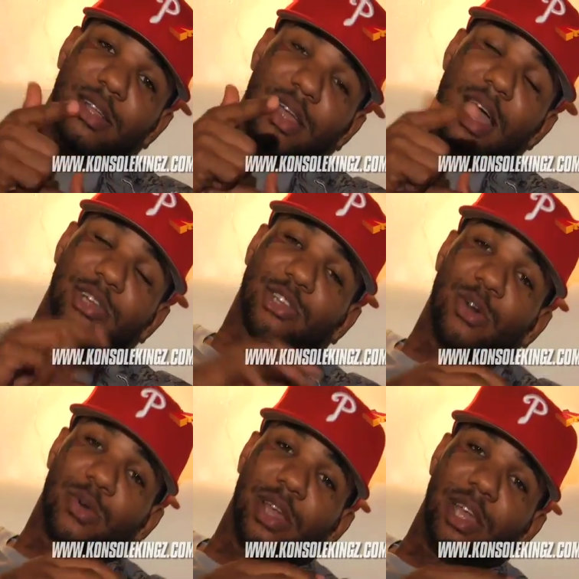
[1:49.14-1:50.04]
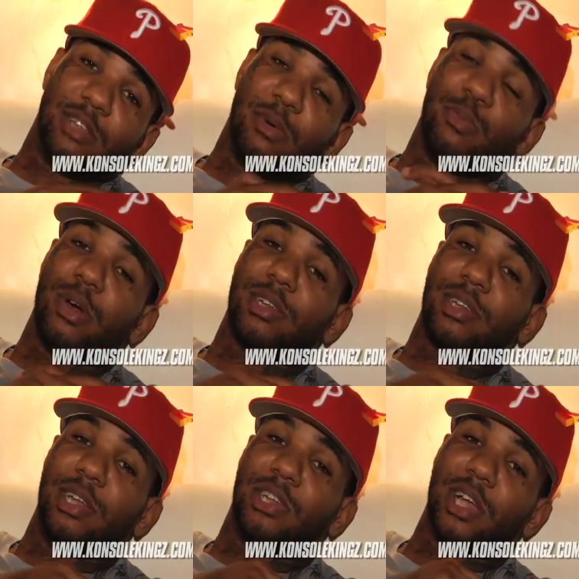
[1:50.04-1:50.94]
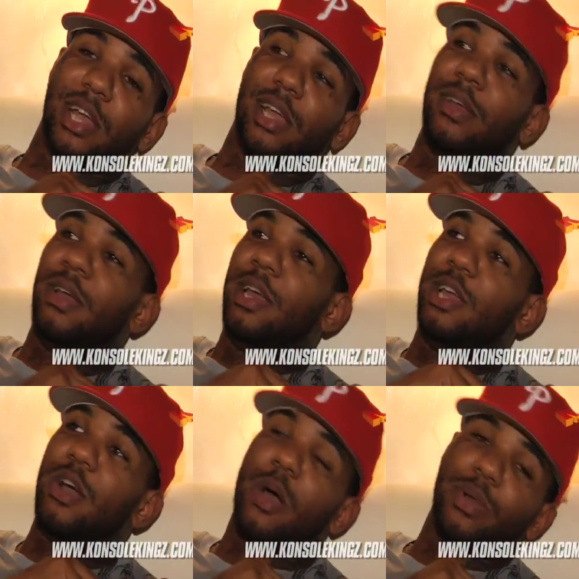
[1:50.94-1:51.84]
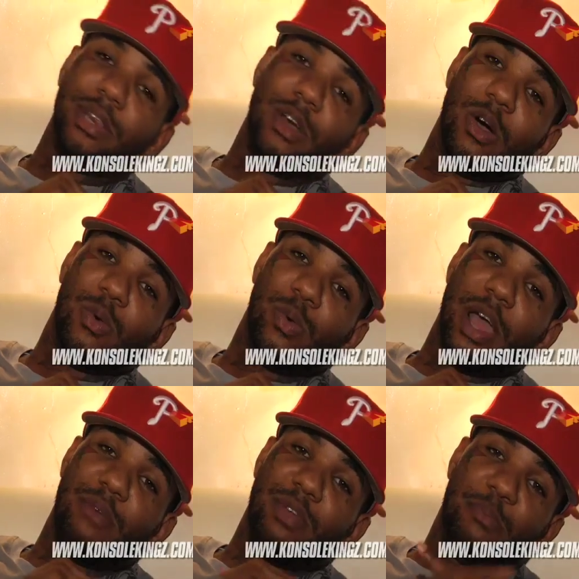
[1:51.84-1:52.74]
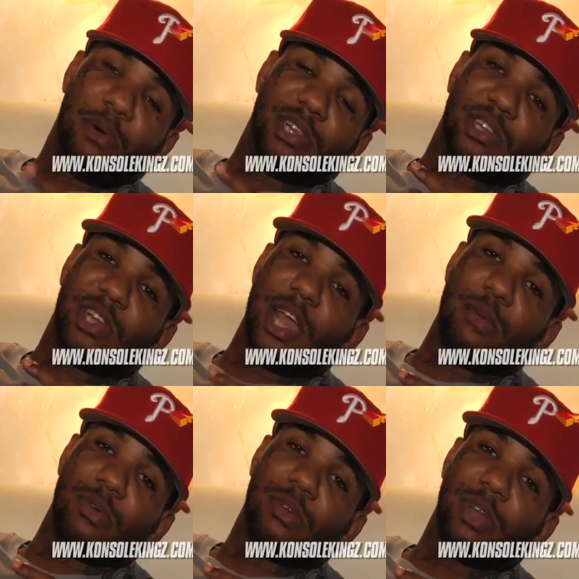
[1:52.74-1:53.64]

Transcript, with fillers: Konsole Kingz, my boy CJ, he already know. Wherever he put his camera